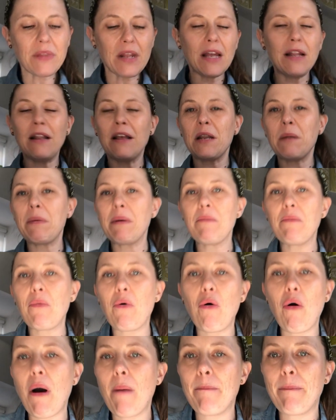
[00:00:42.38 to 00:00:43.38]
And learn a bit
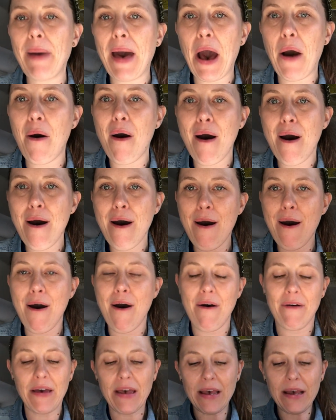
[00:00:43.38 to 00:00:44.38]
more about
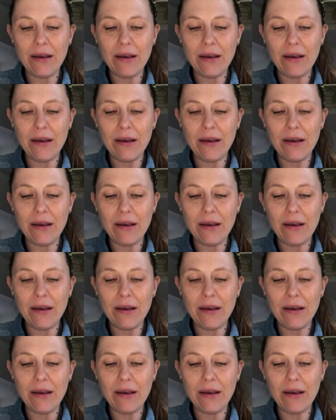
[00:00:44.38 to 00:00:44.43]
her.